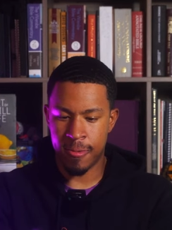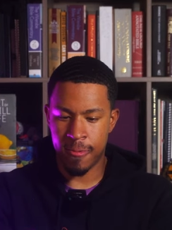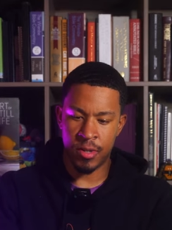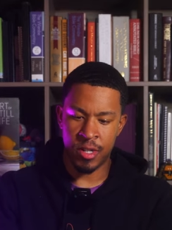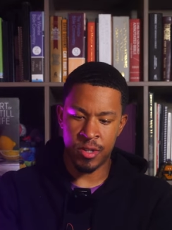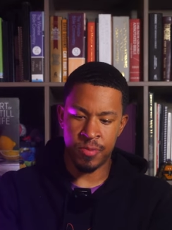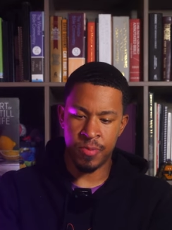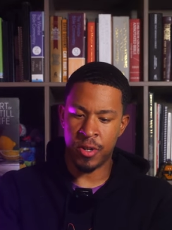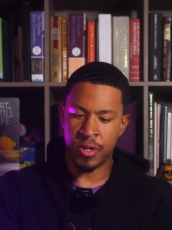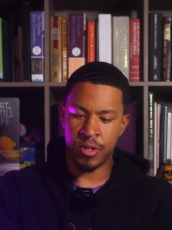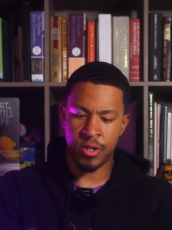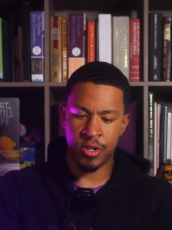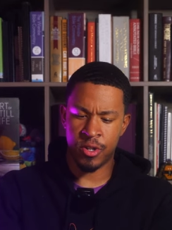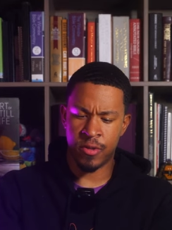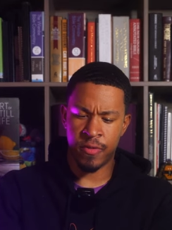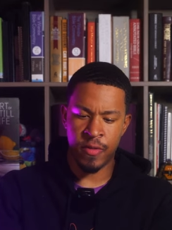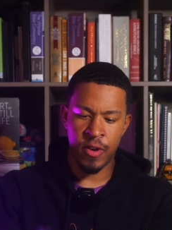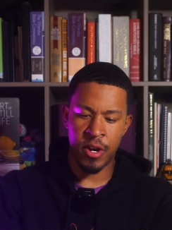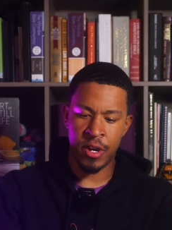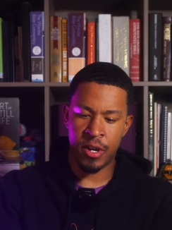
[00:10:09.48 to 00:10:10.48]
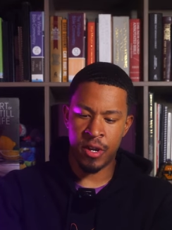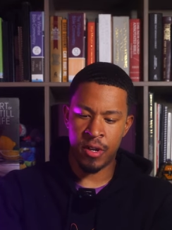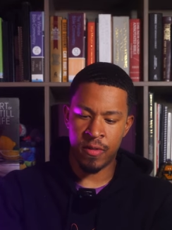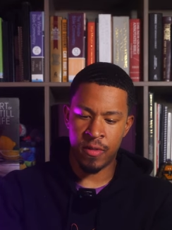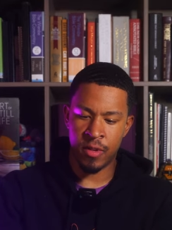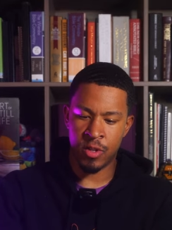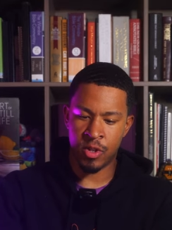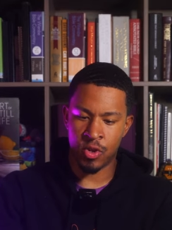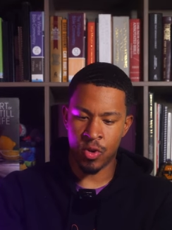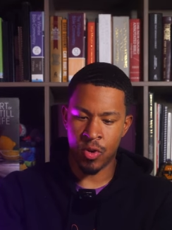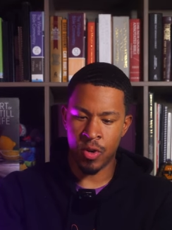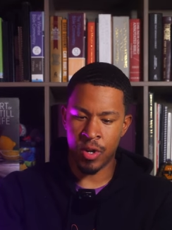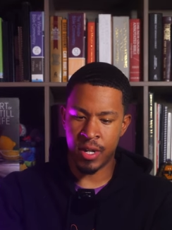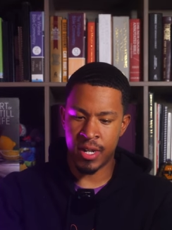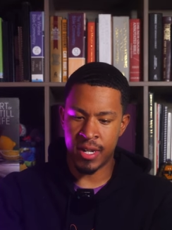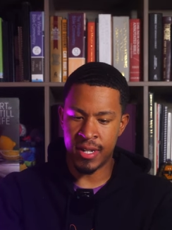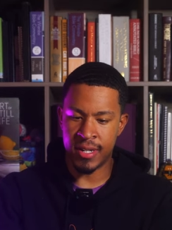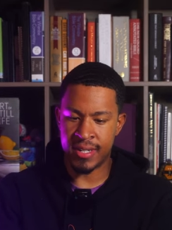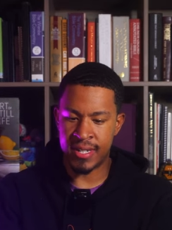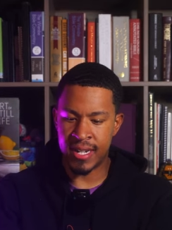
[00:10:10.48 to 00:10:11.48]
these books are very short,
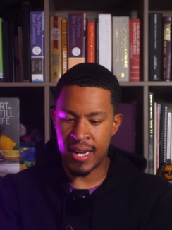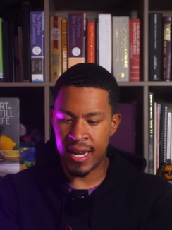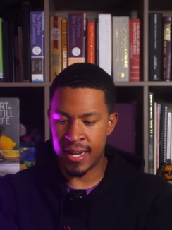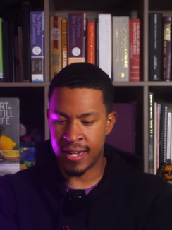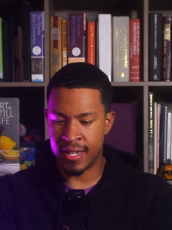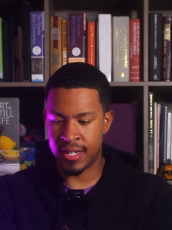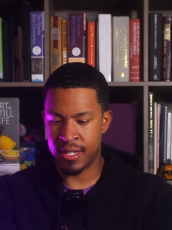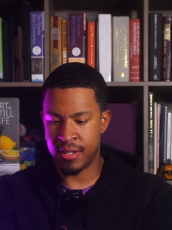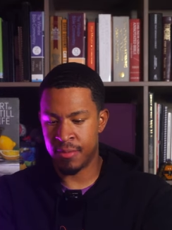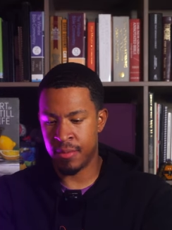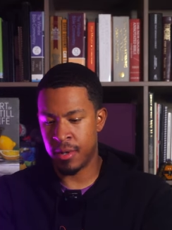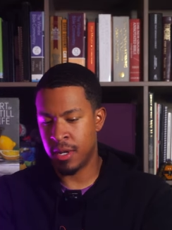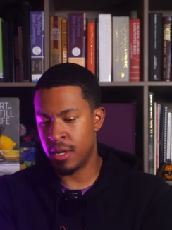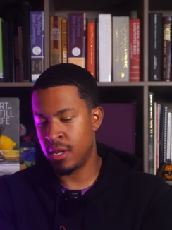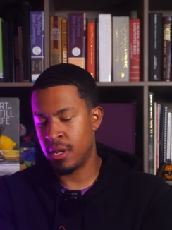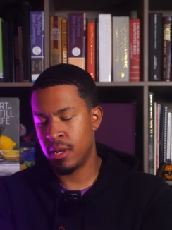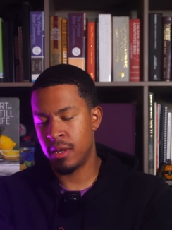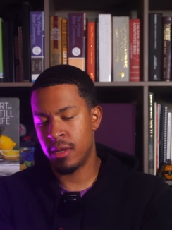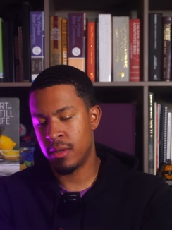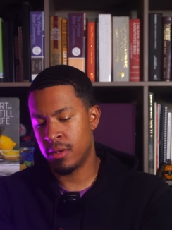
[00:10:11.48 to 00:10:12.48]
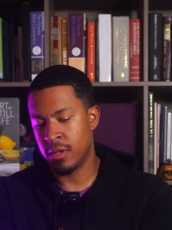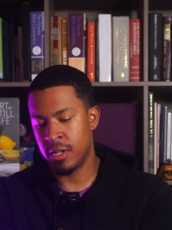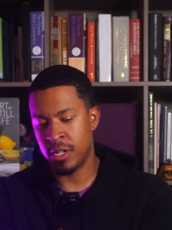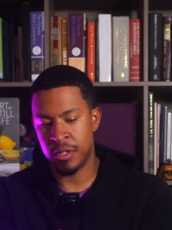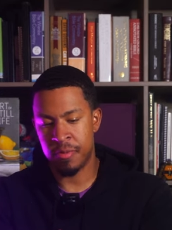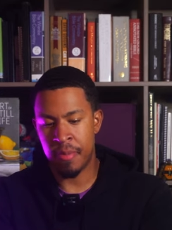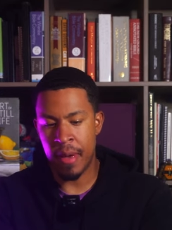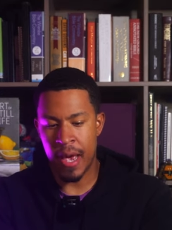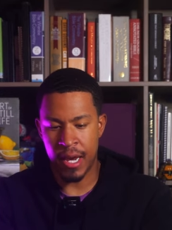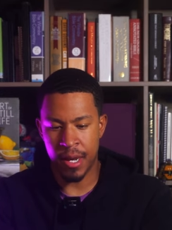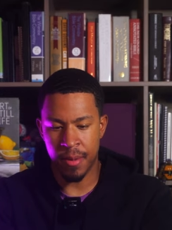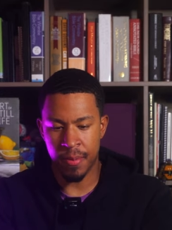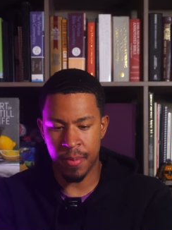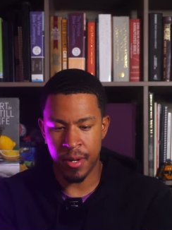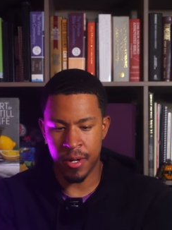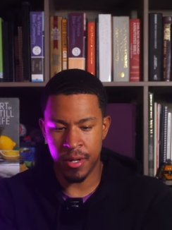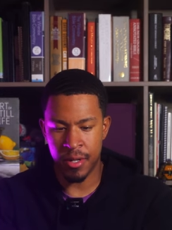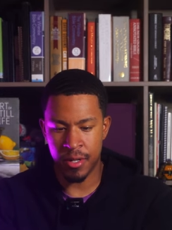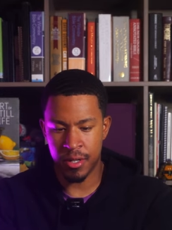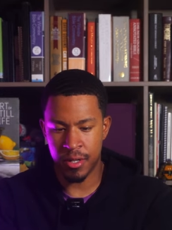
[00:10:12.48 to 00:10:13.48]
concise, but they just pack a
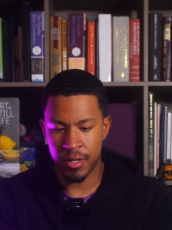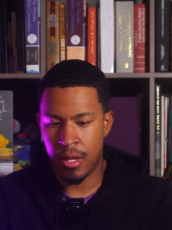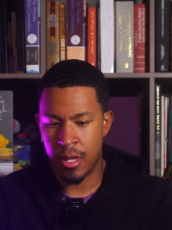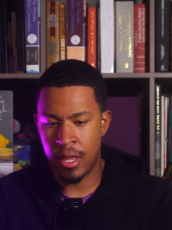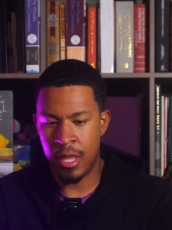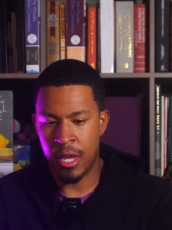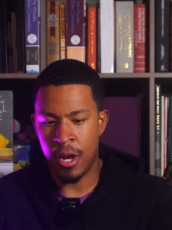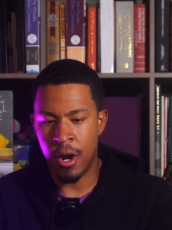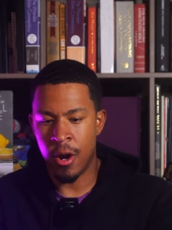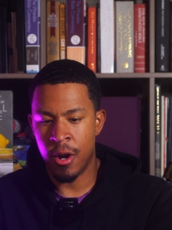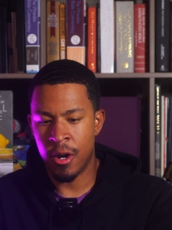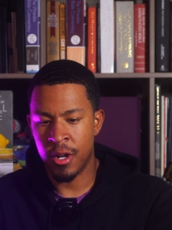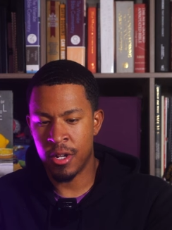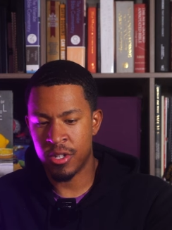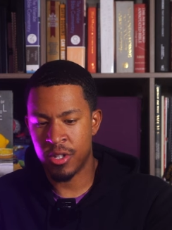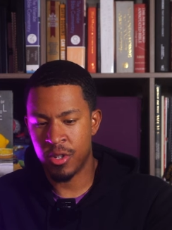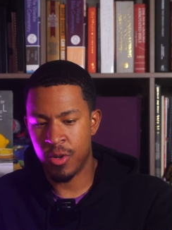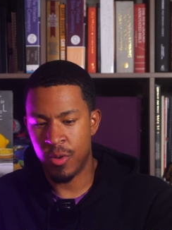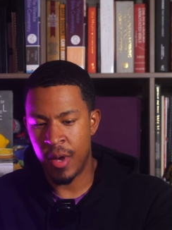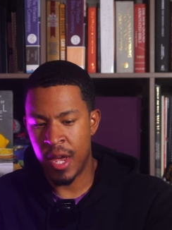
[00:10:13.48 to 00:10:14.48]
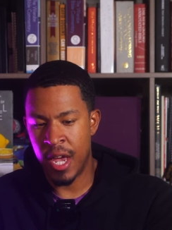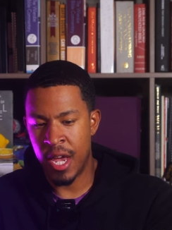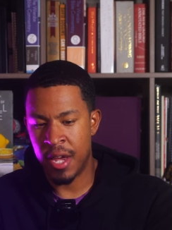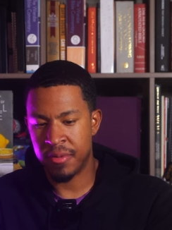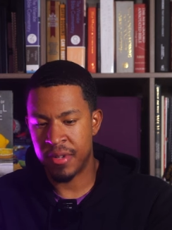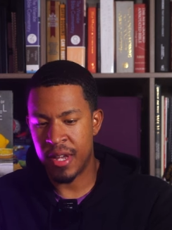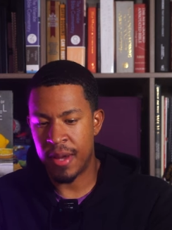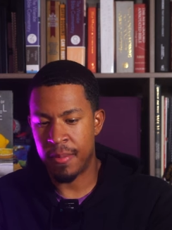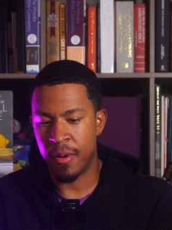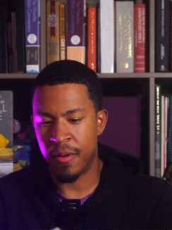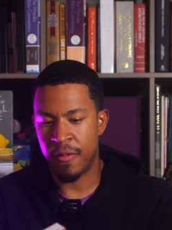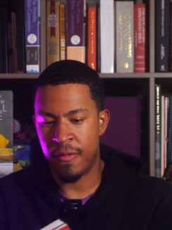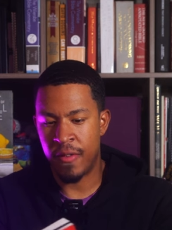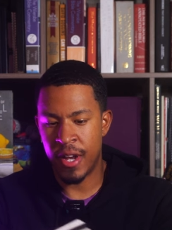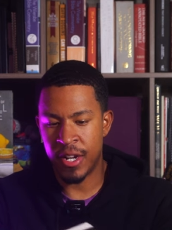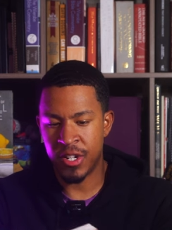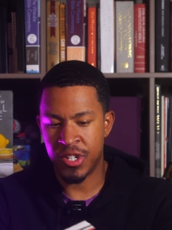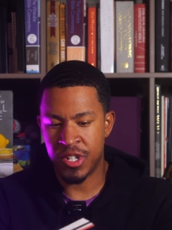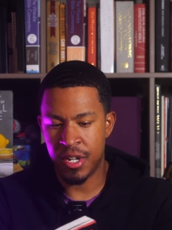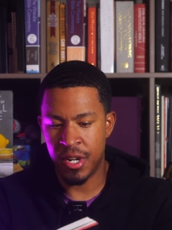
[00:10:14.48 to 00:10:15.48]
punch. The artist who aims at
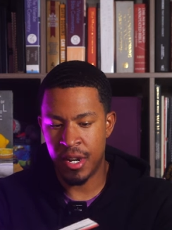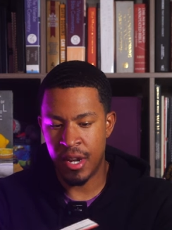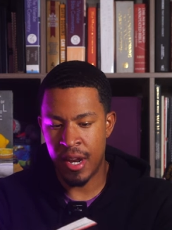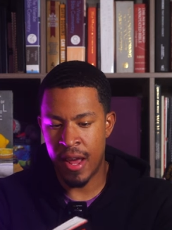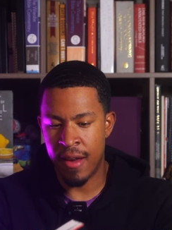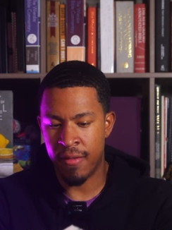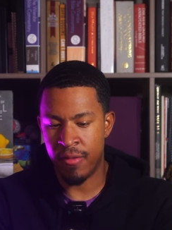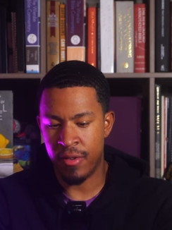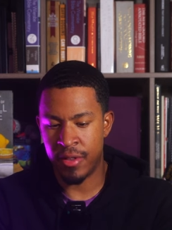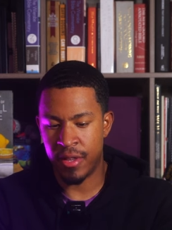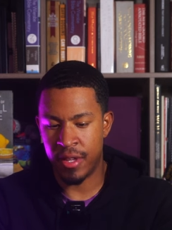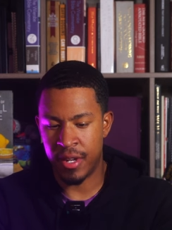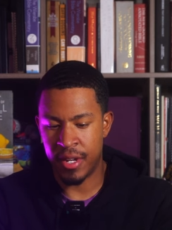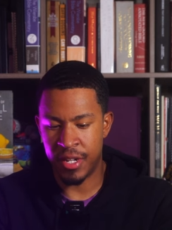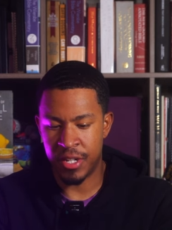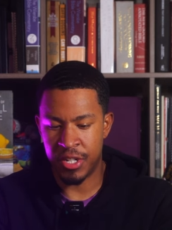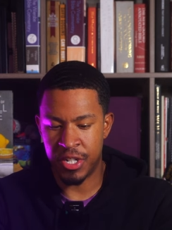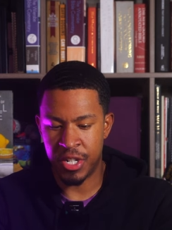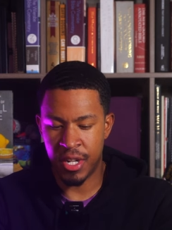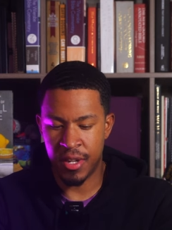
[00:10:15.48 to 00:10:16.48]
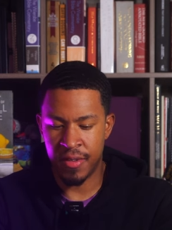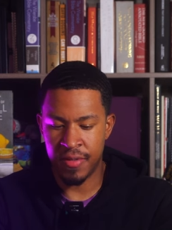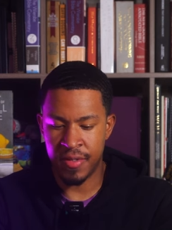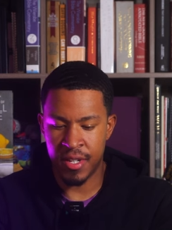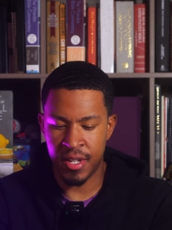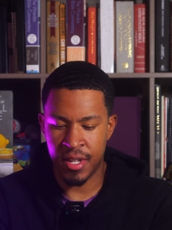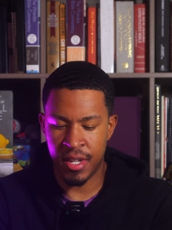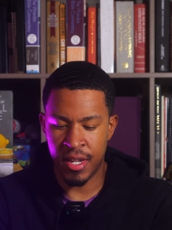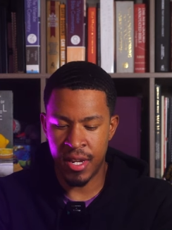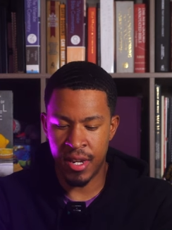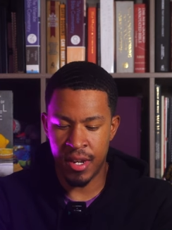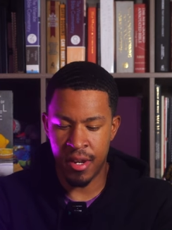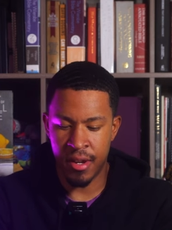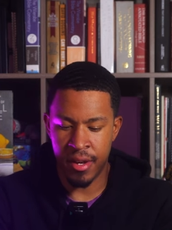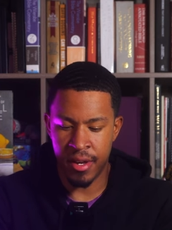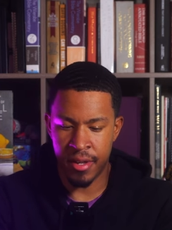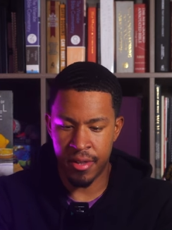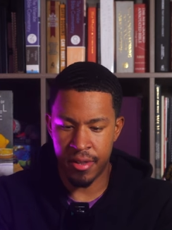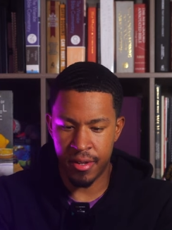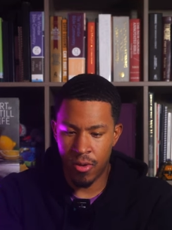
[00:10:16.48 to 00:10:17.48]
perfection in everything achieves it in
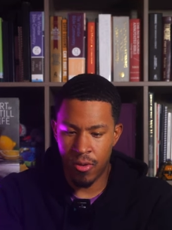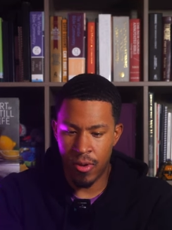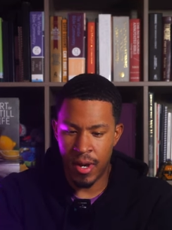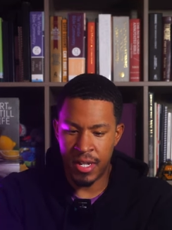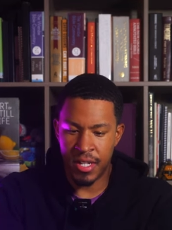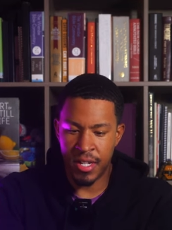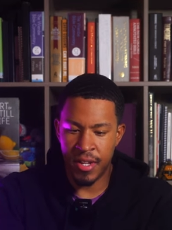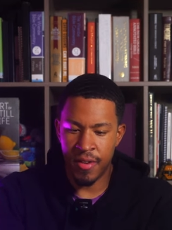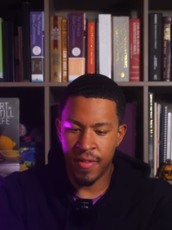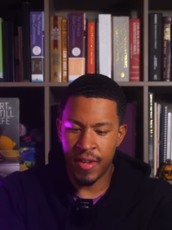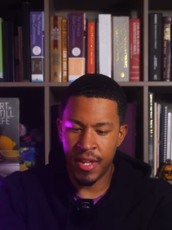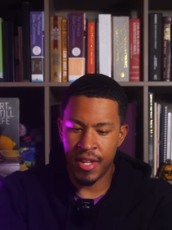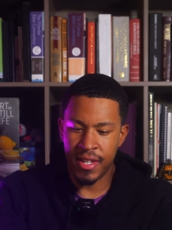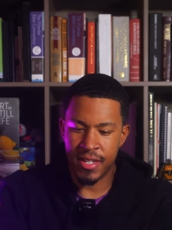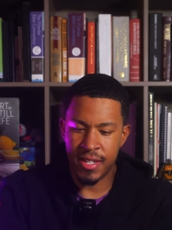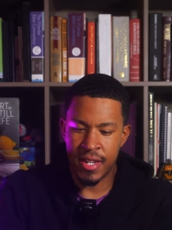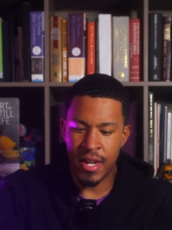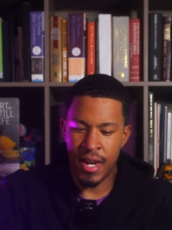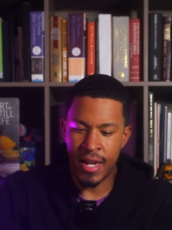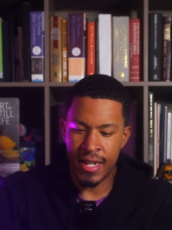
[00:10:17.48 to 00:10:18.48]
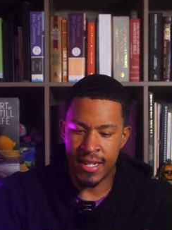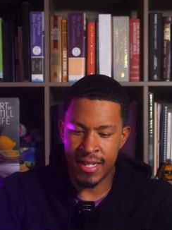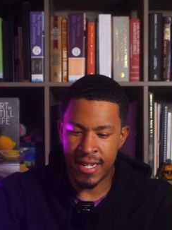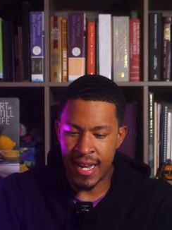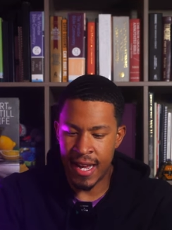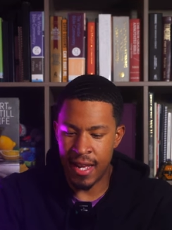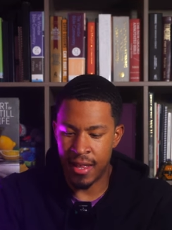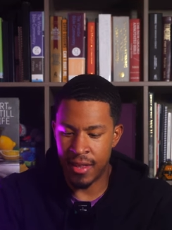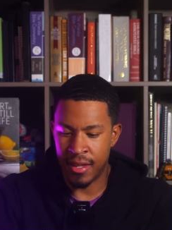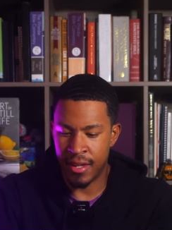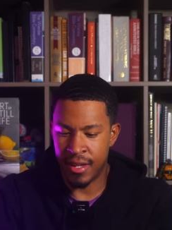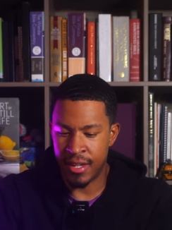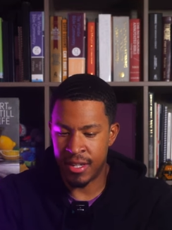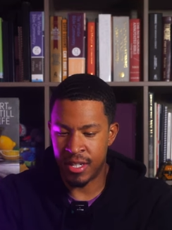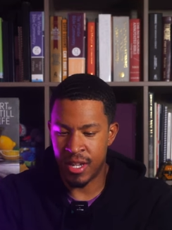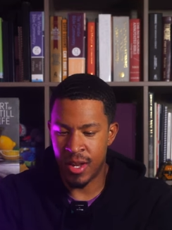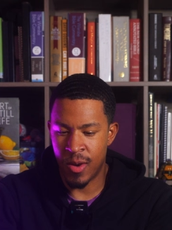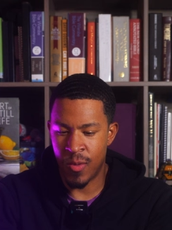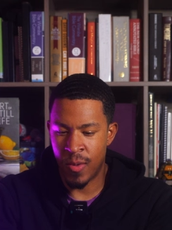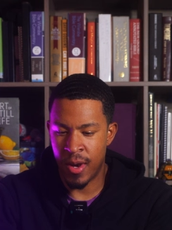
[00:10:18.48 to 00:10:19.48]
nothing. Creativity is not a talent,
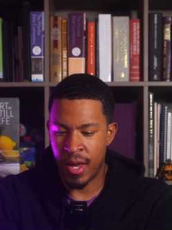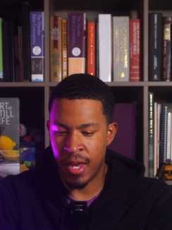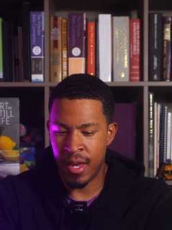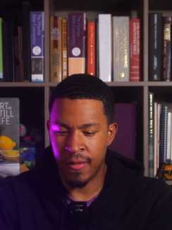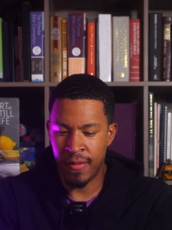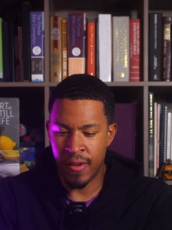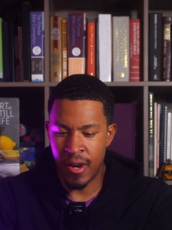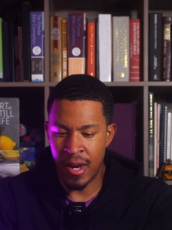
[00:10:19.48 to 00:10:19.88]
it's a way of